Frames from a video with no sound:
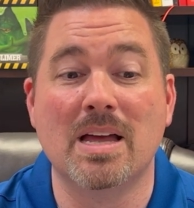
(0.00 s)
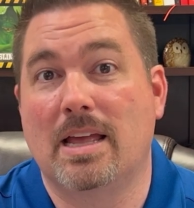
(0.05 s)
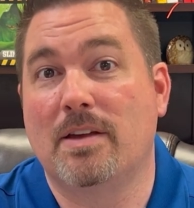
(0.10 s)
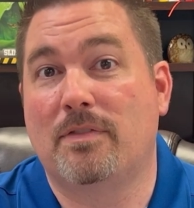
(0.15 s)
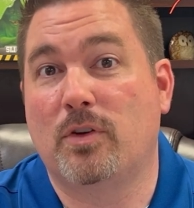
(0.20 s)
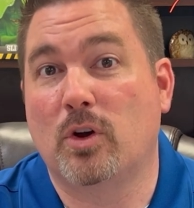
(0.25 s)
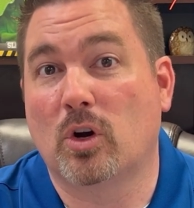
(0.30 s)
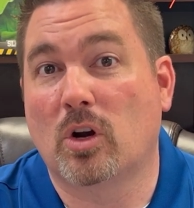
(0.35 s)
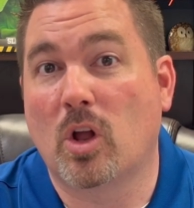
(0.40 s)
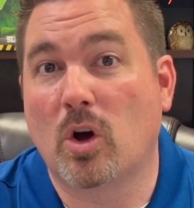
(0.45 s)
If
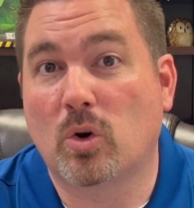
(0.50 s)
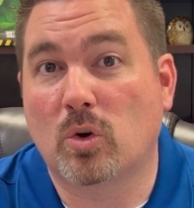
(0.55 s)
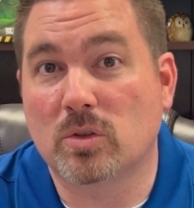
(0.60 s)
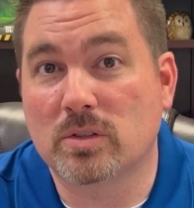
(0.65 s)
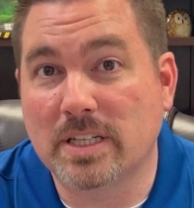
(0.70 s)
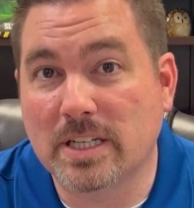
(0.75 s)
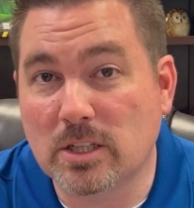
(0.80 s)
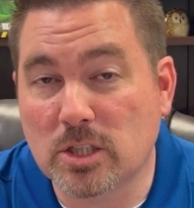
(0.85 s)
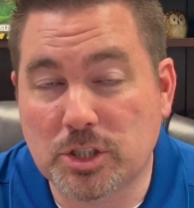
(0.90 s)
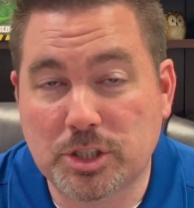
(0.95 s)
your local
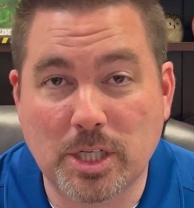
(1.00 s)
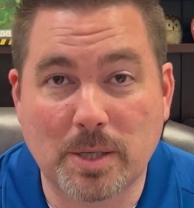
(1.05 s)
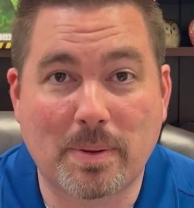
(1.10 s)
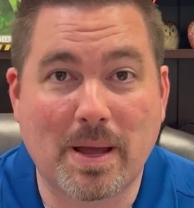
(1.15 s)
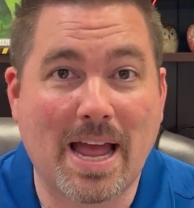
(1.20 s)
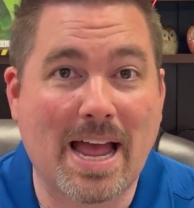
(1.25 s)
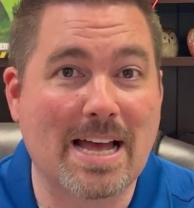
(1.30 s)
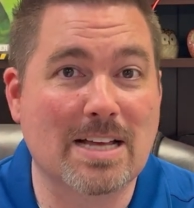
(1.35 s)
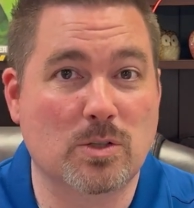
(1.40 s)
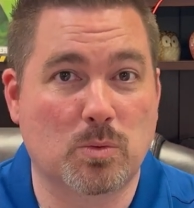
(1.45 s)
dealership
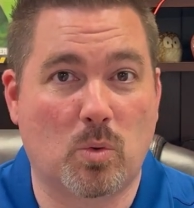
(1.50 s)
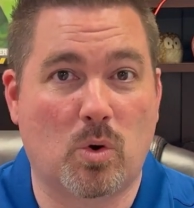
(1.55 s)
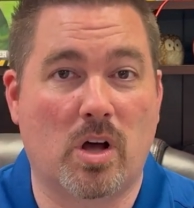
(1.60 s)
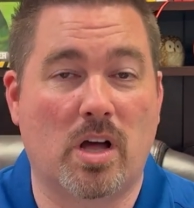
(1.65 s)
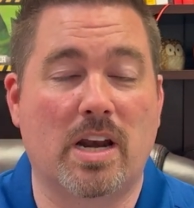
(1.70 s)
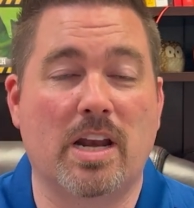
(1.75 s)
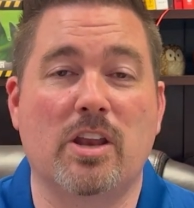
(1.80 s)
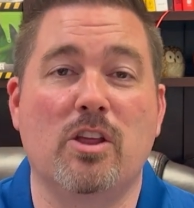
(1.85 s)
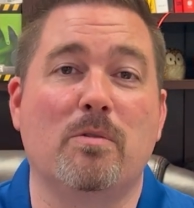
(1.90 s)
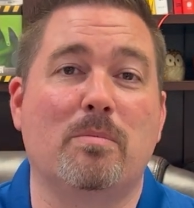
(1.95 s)
has
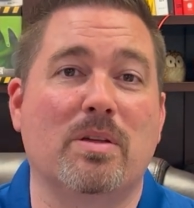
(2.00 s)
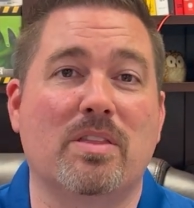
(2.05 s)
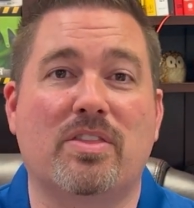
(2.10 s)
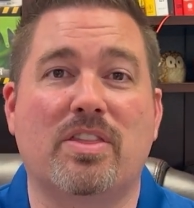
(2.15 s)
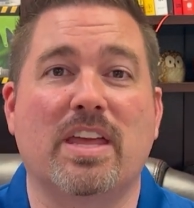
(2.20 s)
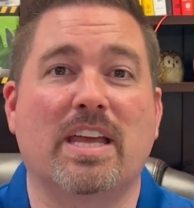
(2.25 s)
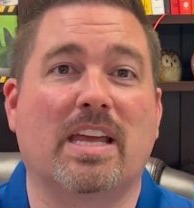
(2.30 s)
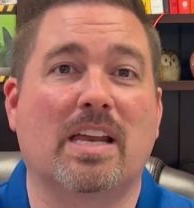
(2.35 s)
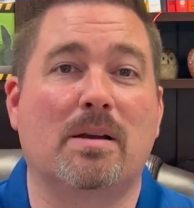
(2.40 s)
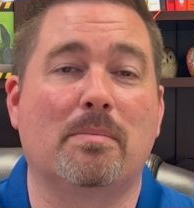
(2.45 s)
one and you've been
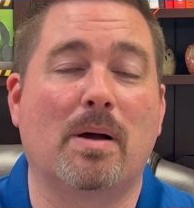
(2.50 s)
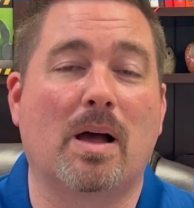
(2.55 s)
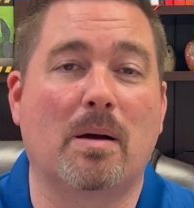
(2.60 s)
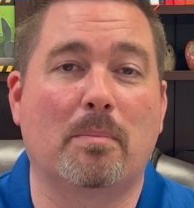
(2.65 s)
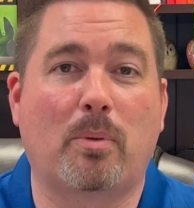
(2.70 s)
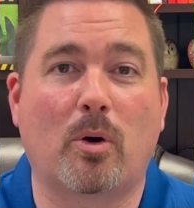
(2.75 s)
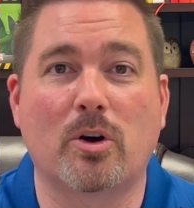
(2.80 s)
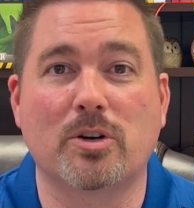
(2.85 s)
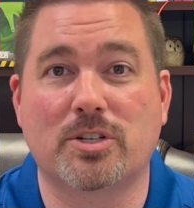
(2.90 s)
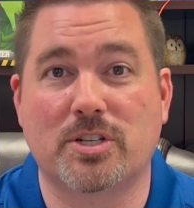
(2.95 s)
thinking
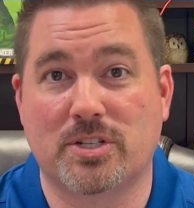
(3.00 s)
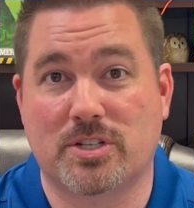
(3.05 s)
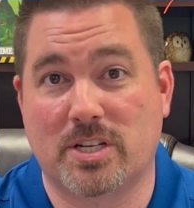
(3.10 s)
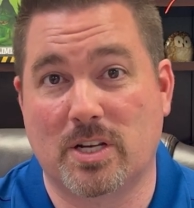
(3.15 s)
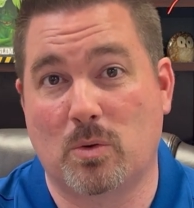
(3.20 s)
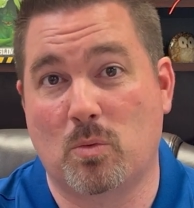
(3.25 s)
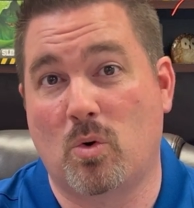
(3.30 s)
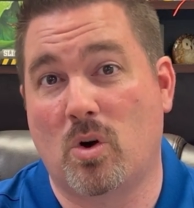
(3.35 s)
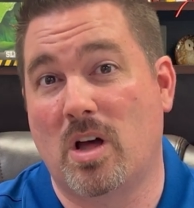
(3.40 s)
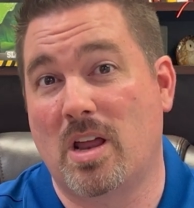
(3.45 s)
about
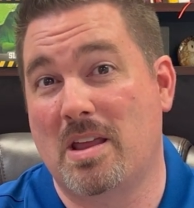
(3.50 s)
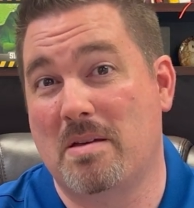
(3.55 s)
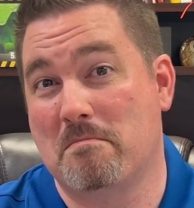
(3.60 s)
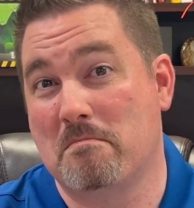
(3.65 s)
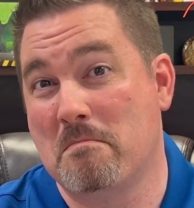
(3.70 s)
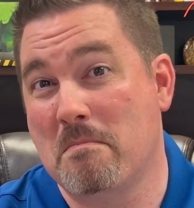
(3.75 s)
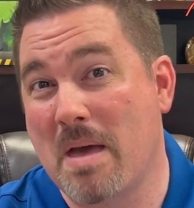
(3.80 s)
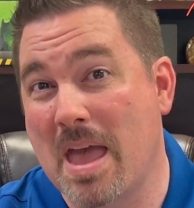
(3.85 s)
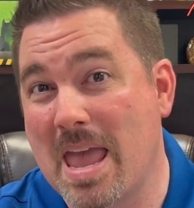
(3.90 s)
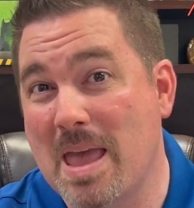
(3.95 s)
purchasing one, it
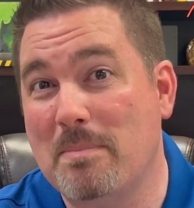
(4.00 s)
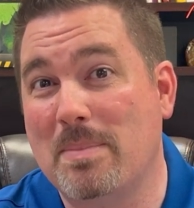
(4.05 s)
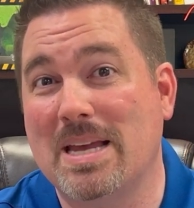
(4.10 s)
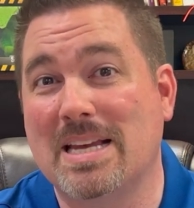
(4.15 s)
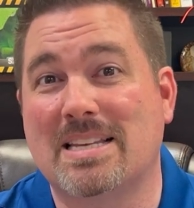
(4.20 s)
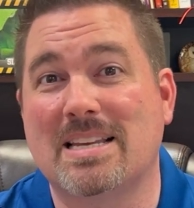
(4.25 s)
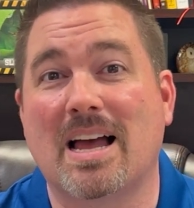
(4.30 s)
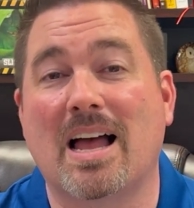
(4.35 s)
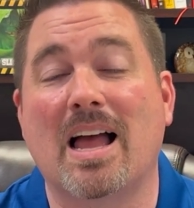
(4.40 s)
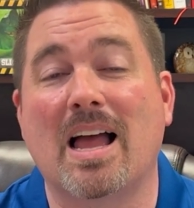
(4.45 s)
may be
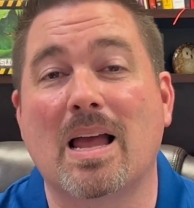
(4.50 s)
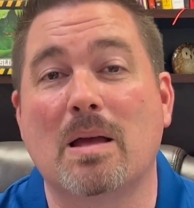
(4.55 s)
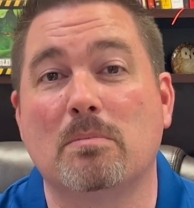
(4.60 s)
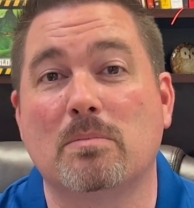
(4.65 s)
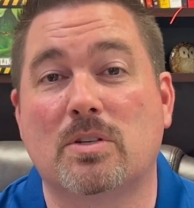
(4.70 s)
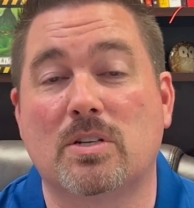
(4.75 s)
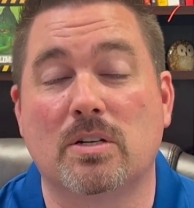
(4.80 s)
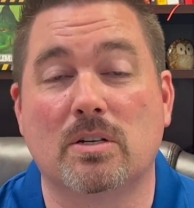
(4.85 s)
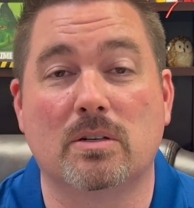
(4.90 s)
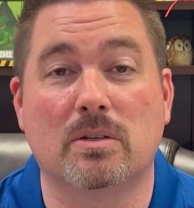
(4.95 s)
time
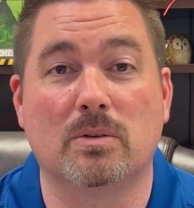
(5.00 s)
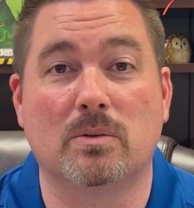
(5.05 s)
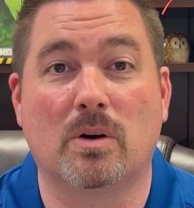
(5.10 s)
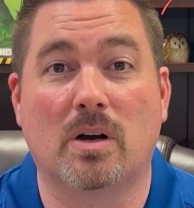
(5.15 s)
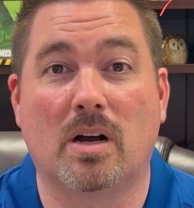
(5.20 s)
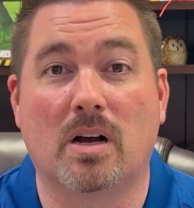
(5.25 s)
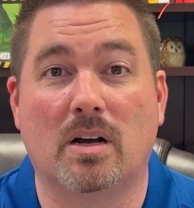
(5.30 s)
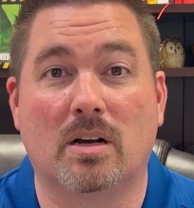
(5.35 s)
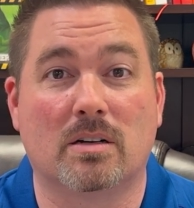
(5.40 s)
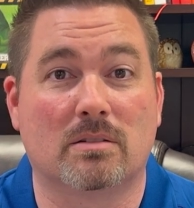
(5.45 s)

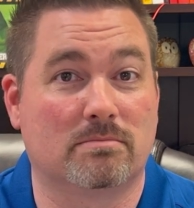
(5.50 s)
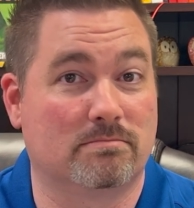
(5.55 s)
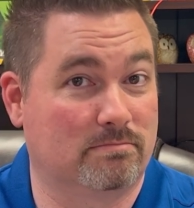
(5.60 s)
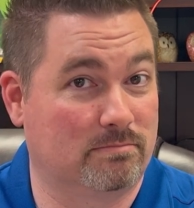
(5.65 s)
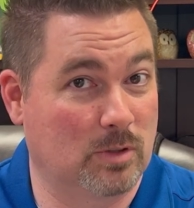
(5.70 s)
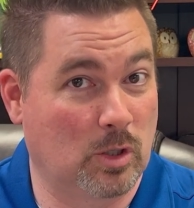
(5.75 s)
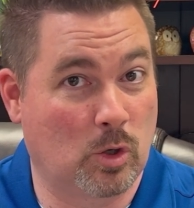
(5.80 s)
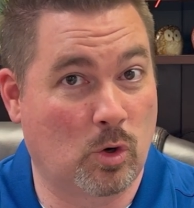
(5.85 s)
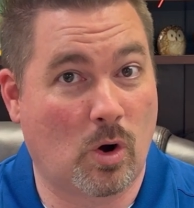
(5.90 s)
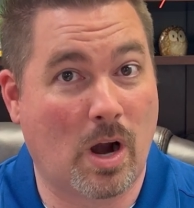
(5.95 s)
to
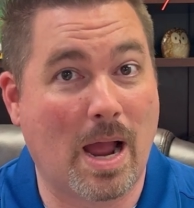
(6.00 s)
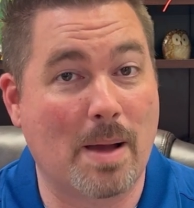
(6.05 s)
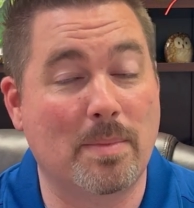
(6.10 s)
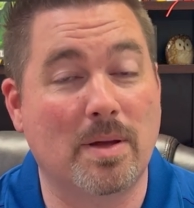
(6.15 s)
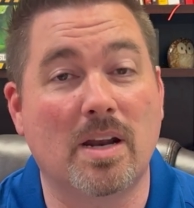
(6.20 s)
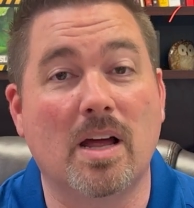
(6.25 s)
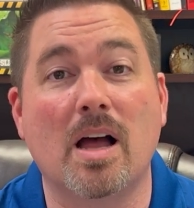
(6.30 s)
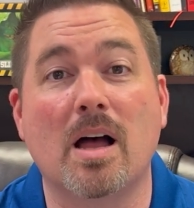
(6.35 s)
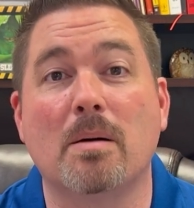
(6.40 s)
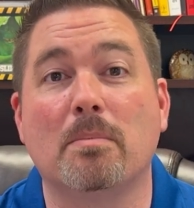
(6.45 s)
grab
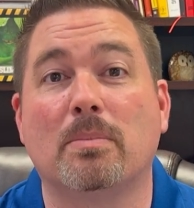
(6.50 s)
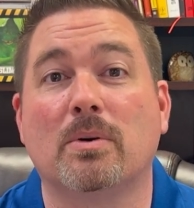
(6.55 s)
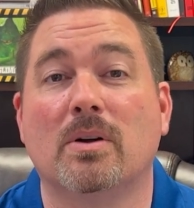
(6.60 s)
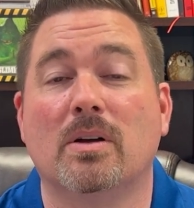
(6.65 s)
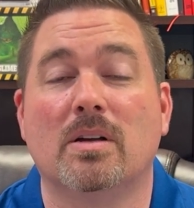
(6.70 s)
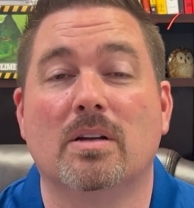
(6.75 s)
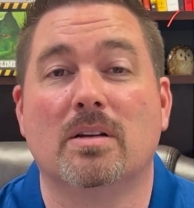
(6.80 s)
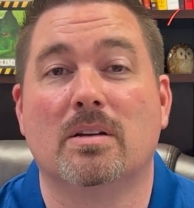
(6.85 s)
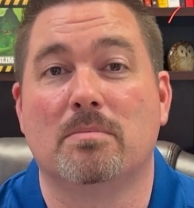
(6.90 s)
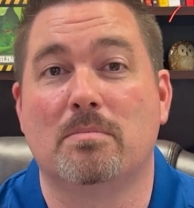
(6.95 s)
it up,
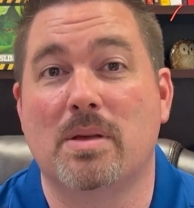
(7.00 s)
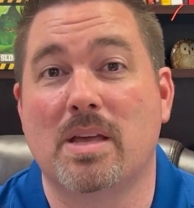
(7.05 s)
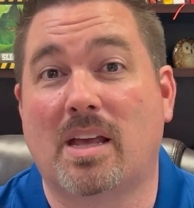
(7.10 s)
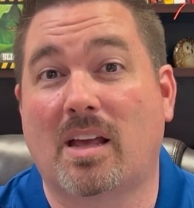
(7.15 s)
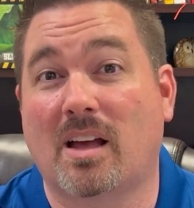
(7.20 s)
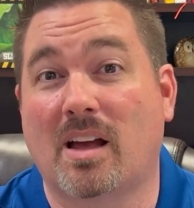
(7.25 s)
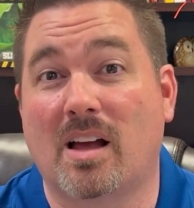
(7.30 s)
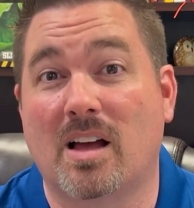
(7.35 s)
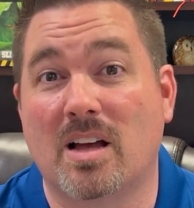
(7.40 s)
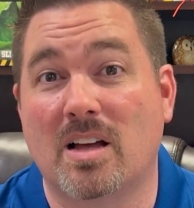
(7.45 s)

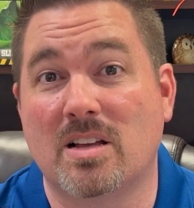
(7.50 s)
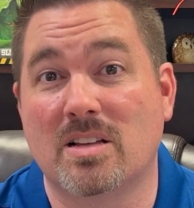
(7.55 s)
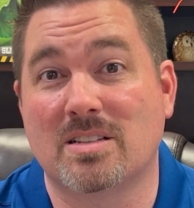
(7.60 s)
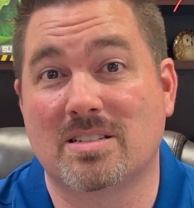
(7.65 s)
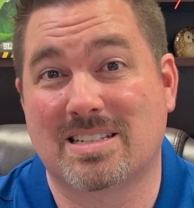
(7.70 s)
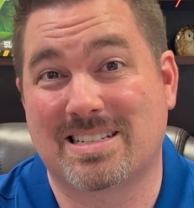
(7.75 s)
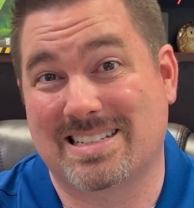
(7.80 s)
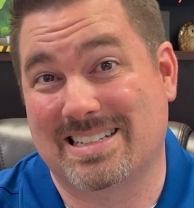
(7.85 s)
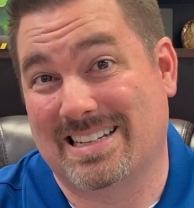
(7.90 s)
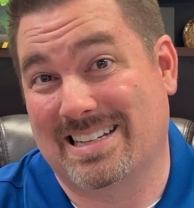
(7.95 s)

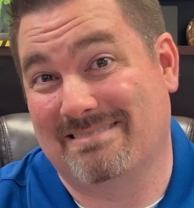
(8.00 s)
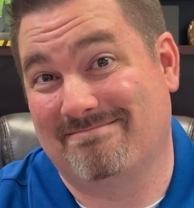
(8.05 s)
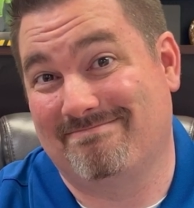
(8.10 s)
because